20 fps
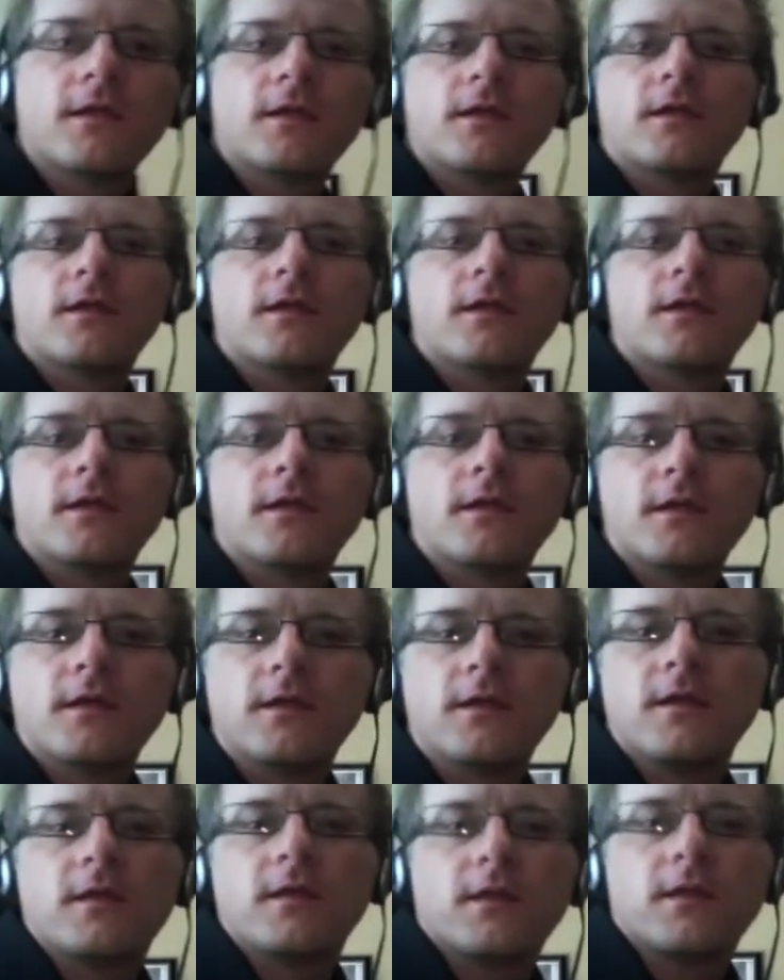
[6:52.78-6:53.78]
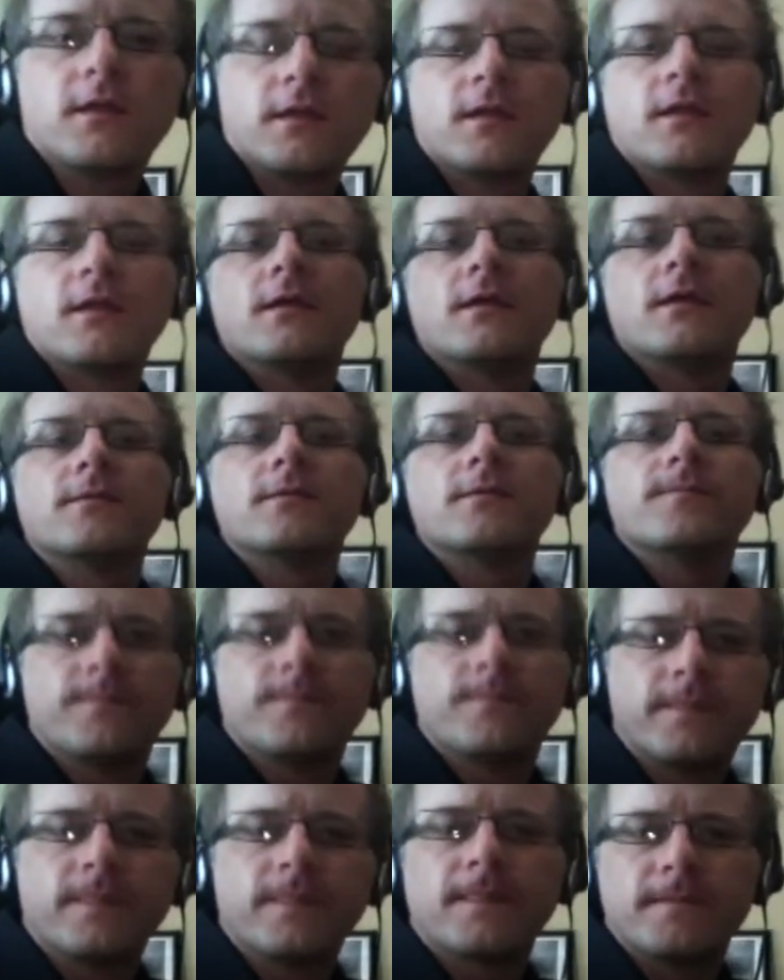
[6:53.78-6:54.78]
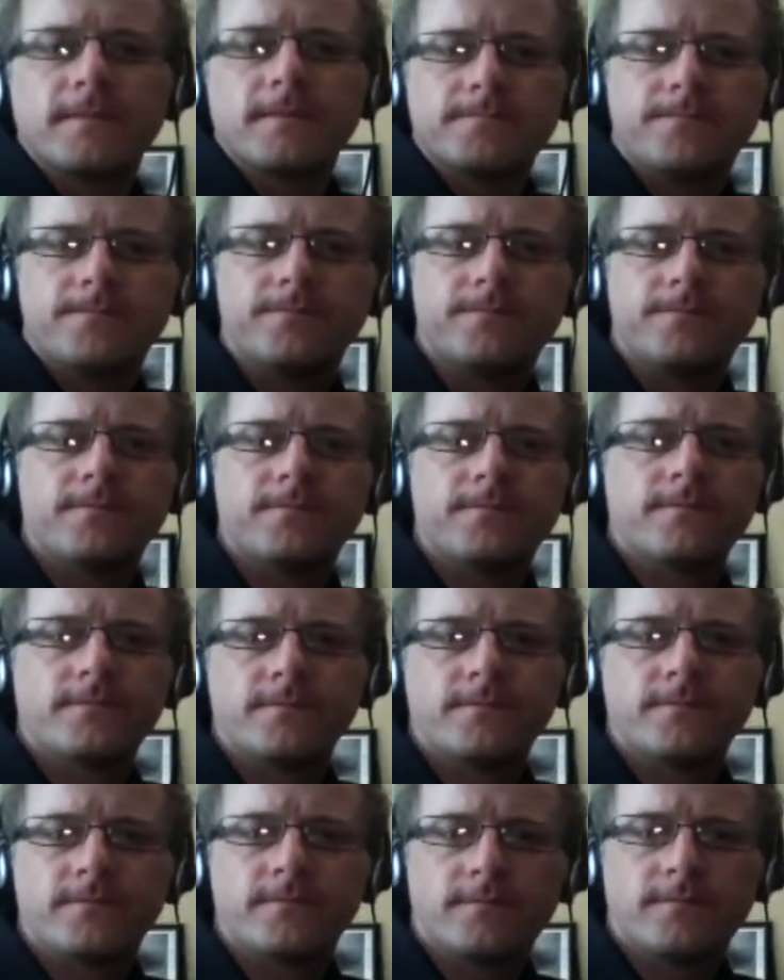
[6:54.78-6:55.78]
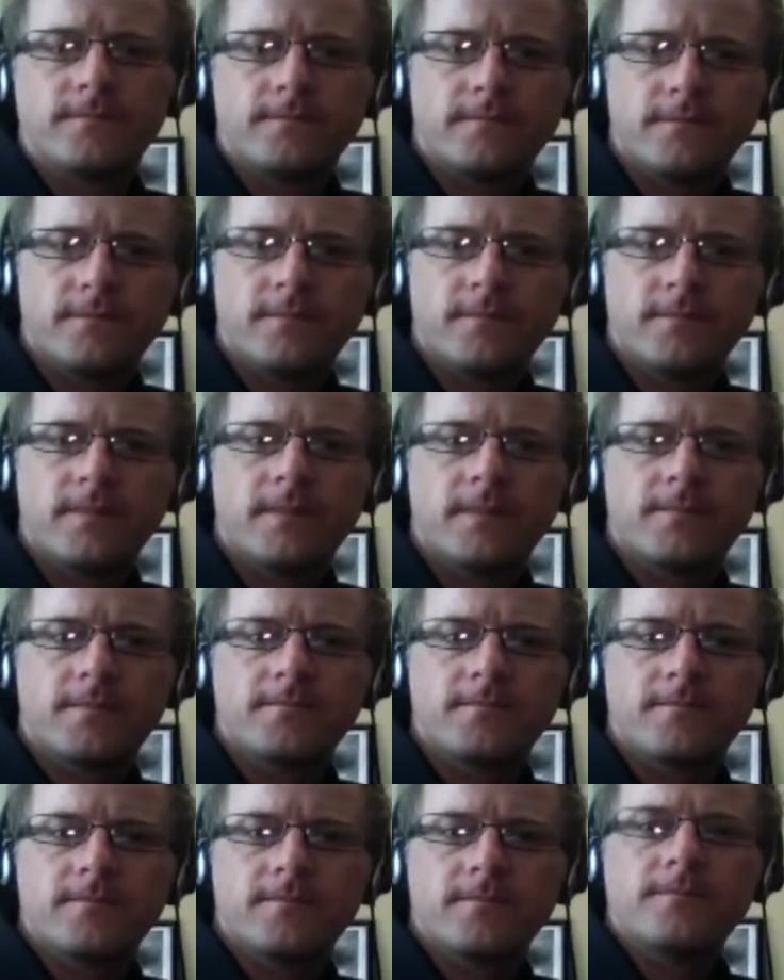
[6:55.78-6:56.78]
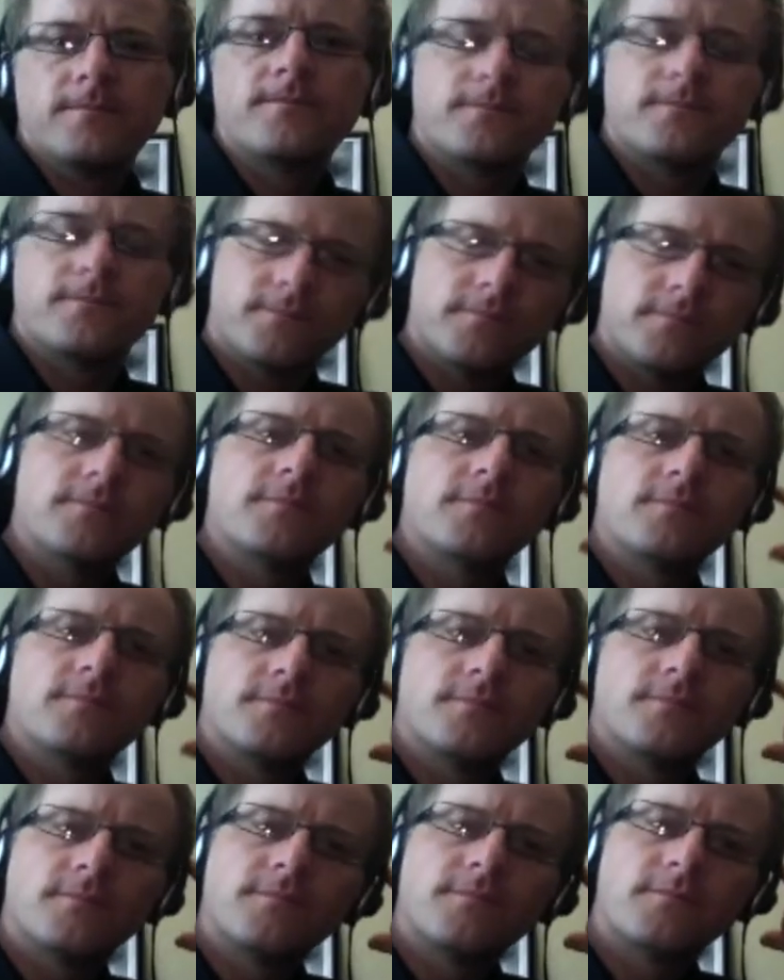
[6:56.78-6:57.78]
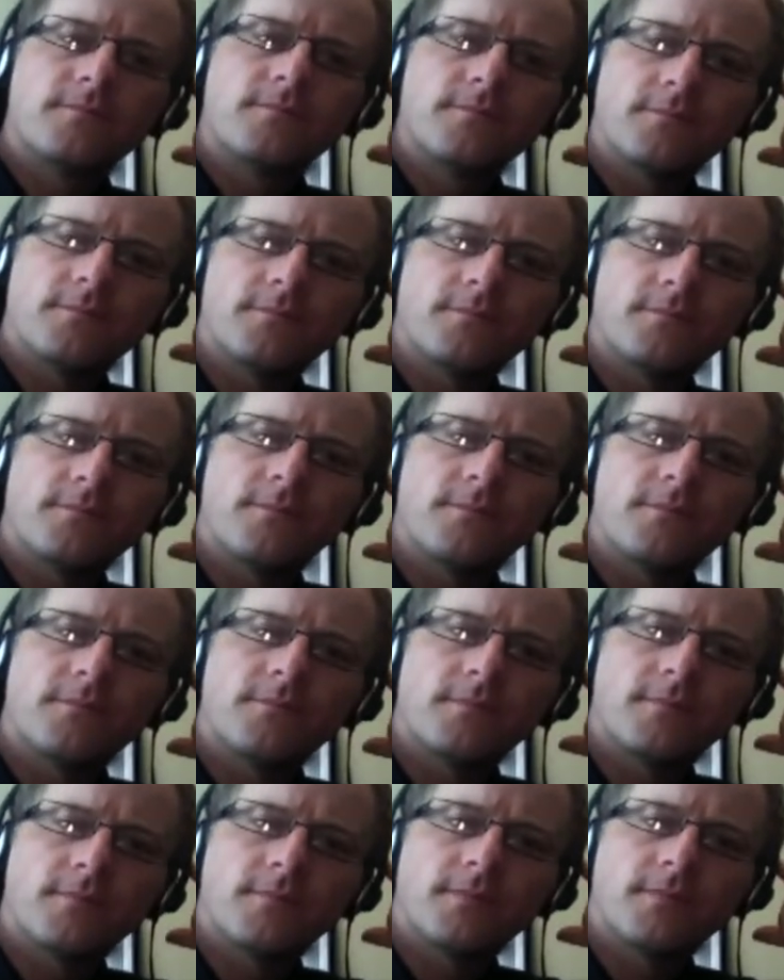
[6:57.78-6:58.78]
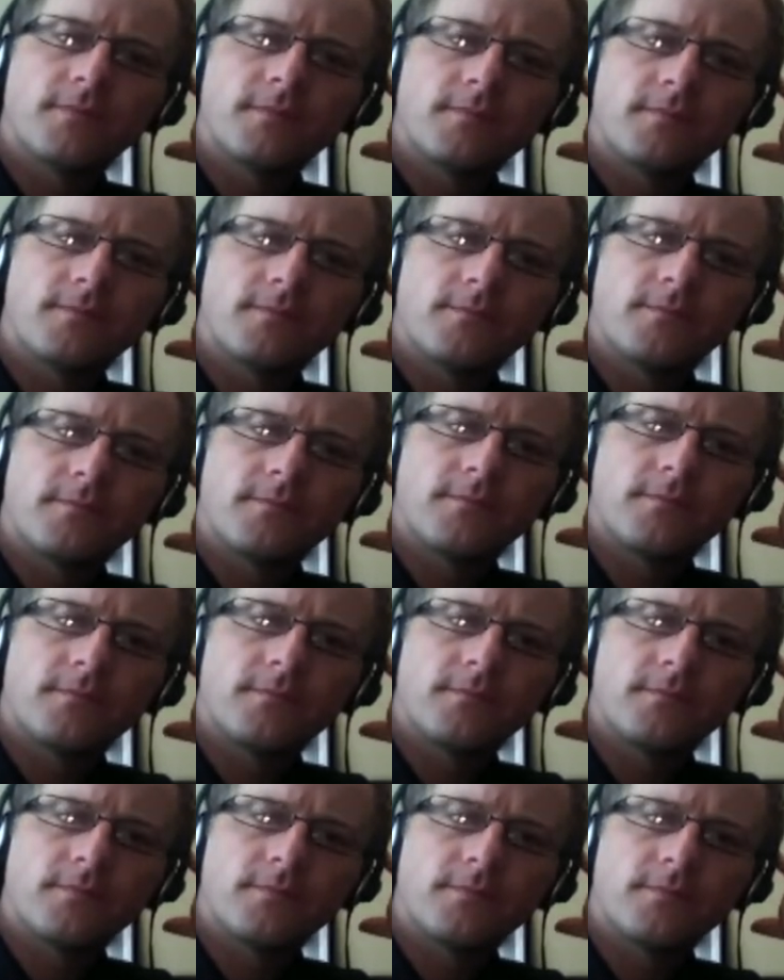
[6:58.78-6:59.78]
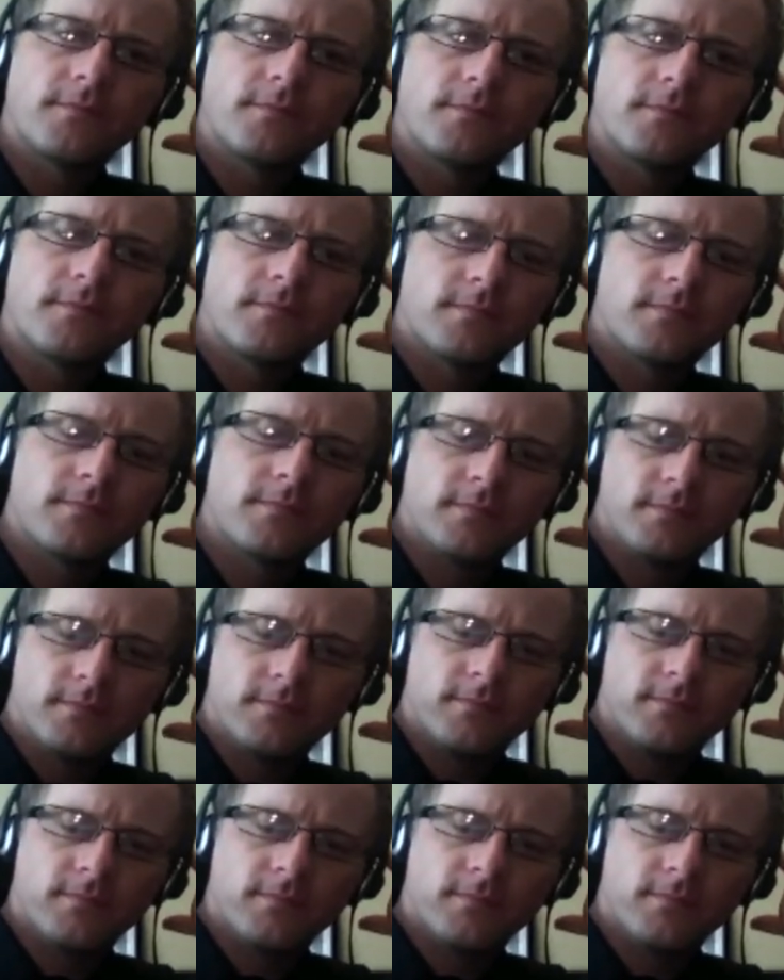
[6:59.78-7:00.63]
(not speaking)